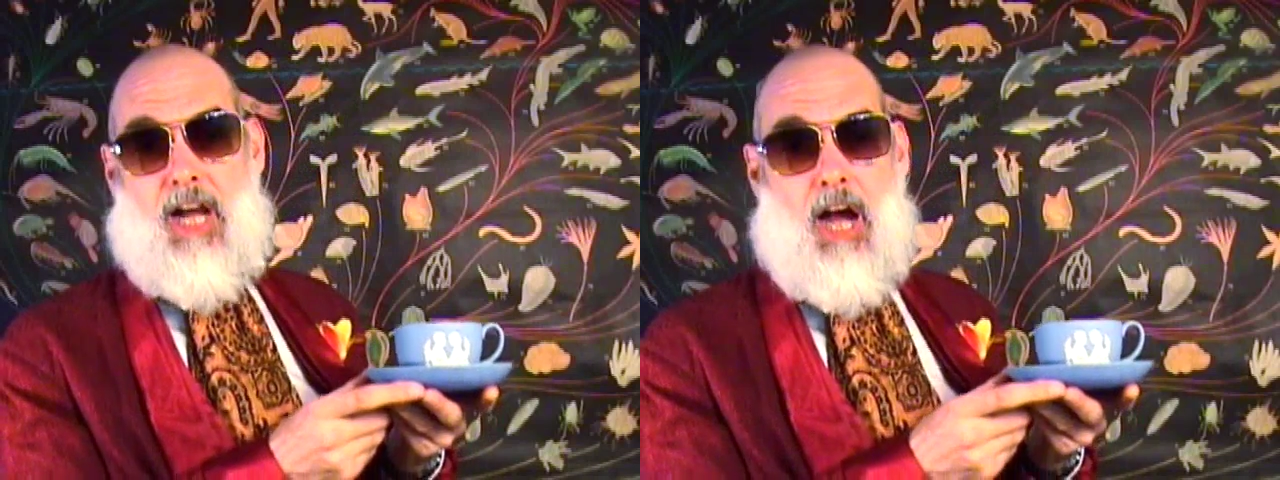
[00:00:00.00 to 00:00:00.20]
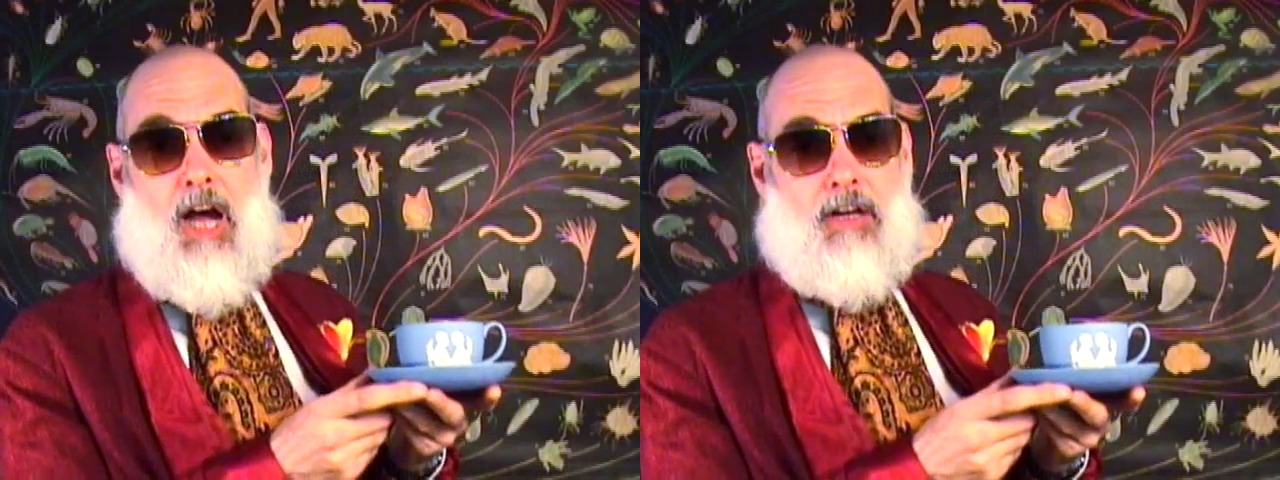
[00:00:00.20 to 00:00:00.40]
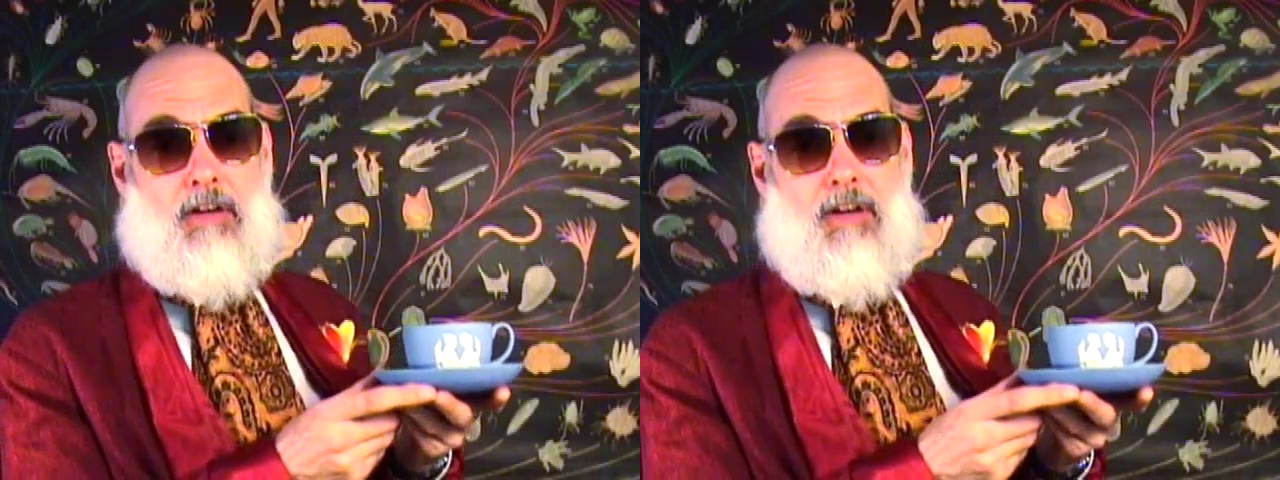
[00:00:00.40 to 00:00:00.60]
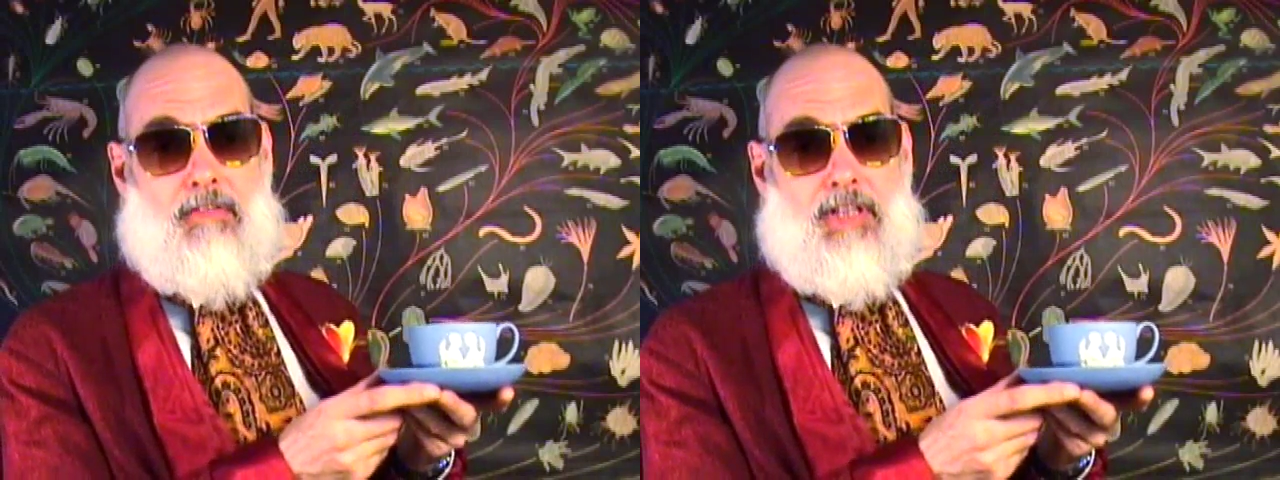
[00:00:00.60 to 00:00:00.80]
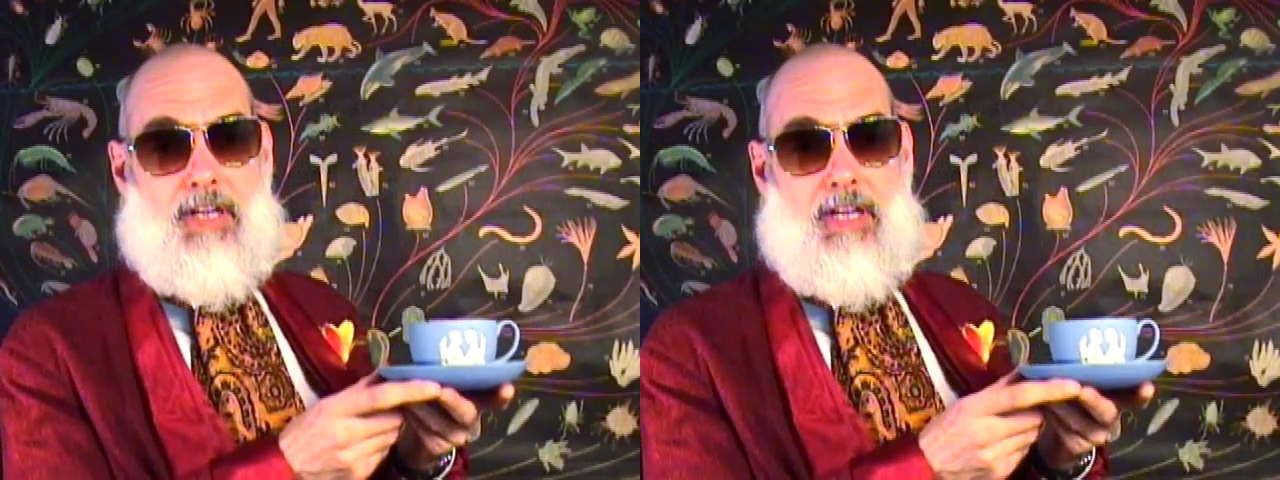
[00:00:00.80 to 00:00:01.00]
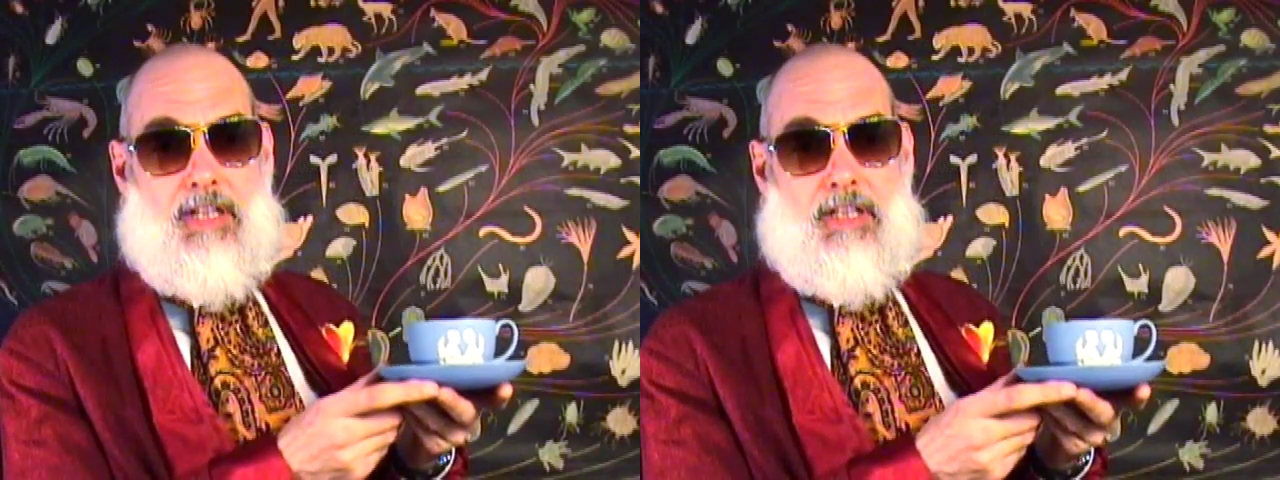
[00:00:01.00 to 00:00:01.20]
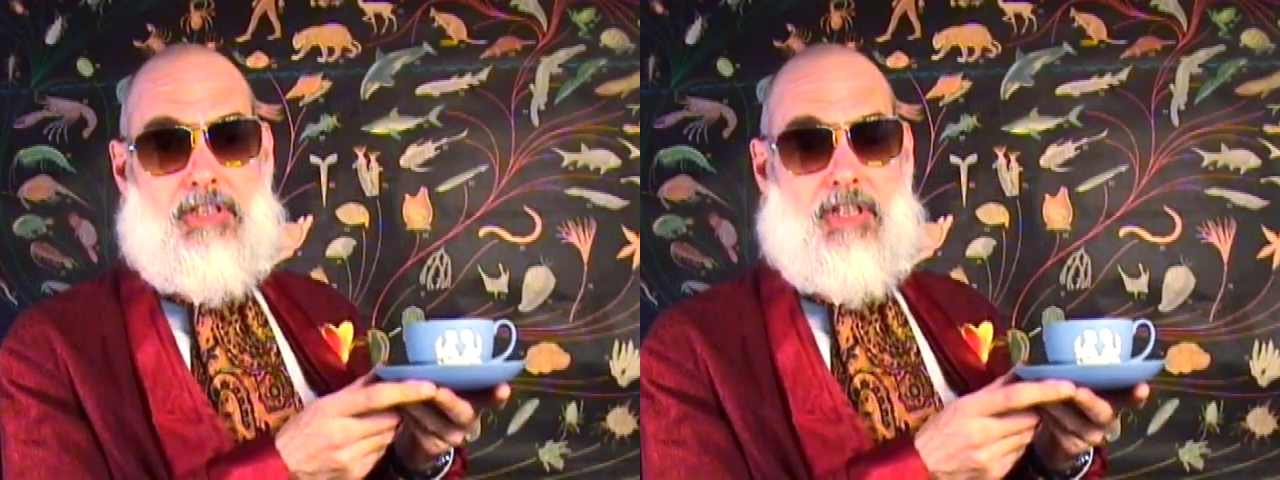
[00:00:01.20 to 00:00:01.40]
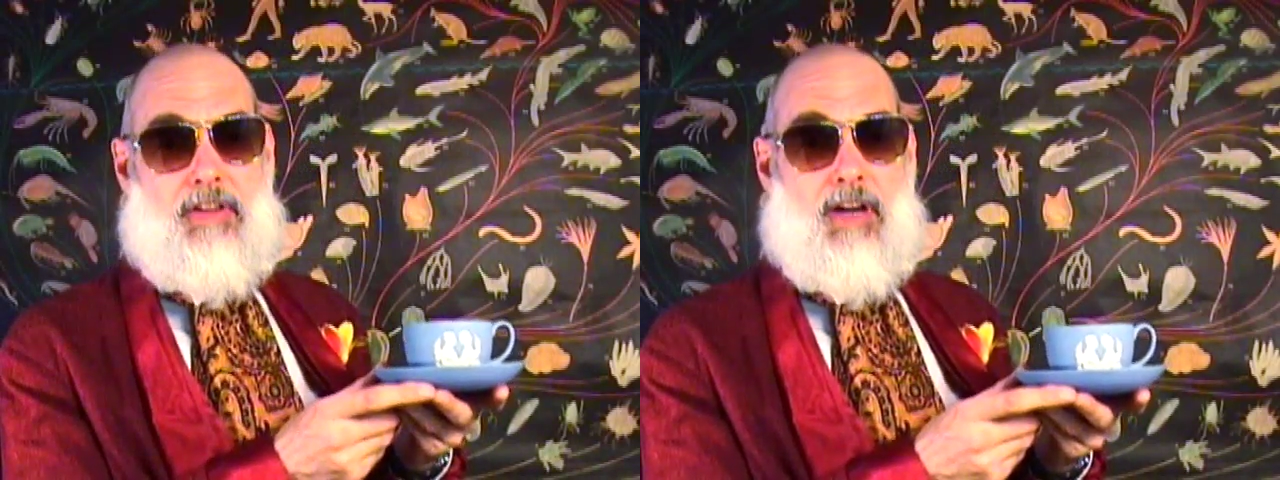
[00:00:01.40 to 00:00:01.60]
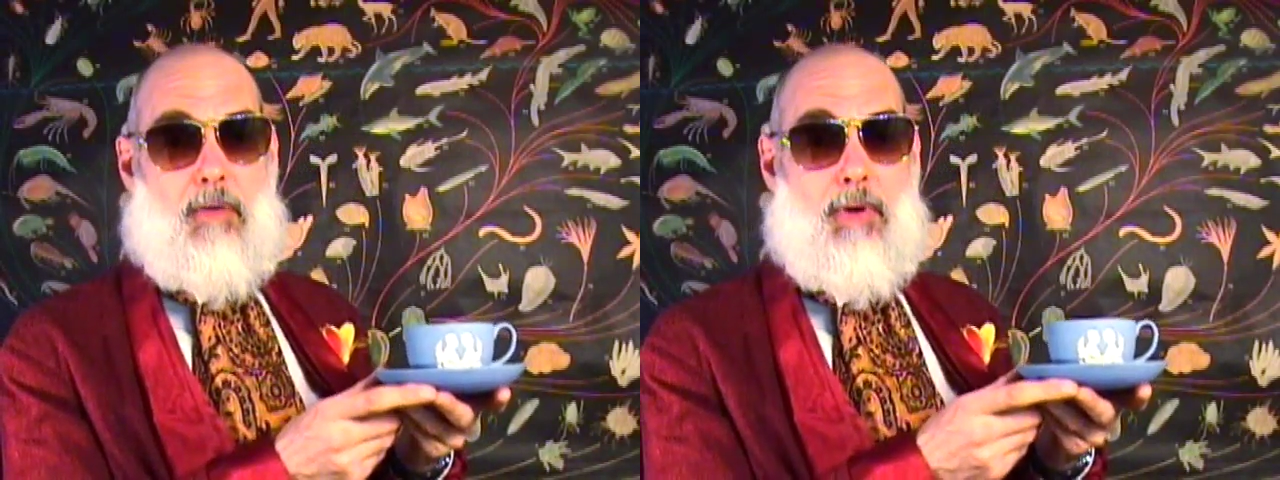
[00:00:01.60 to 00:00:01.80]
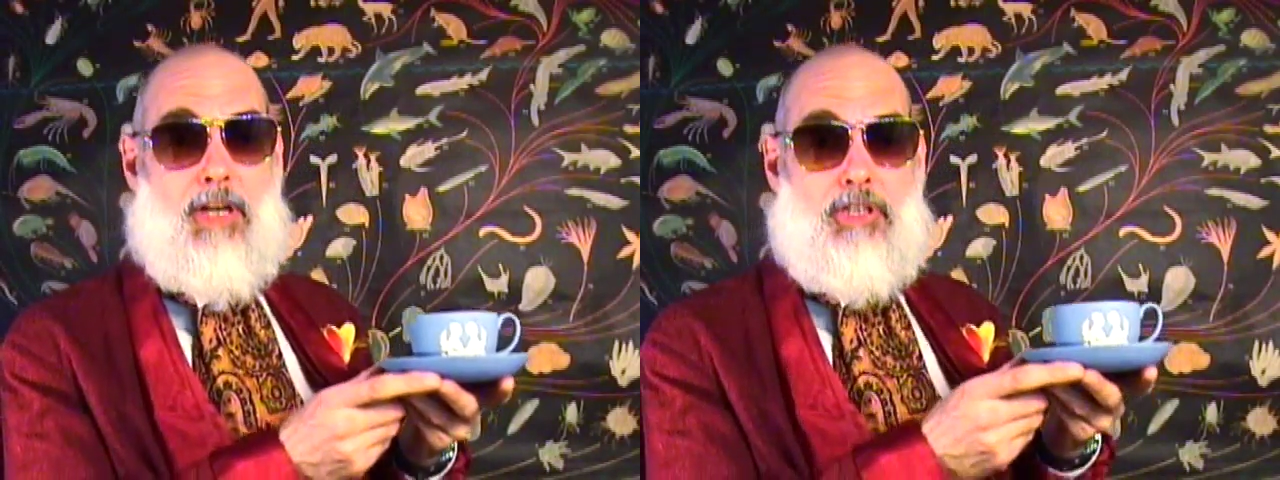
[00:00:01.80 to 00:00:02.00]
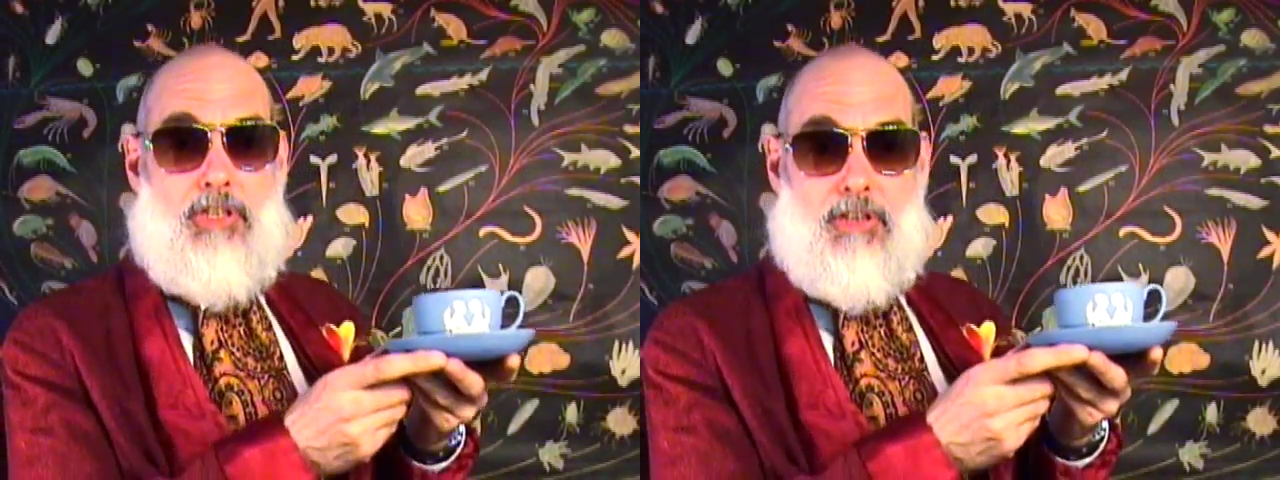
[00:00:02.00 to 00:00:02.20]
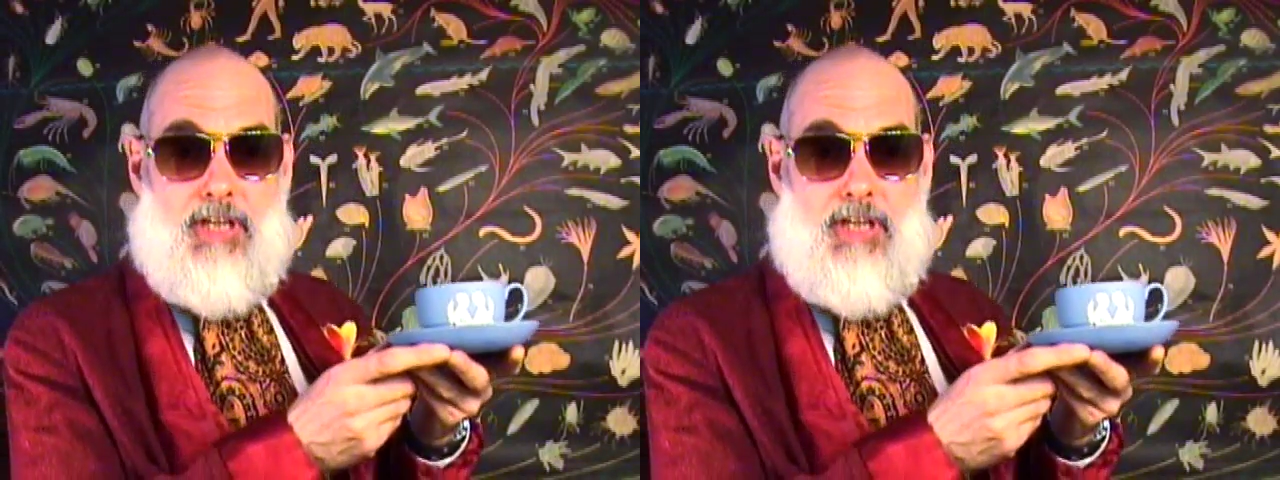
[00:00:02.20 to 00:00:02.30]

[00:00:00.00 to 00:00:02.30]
honor of the English and their original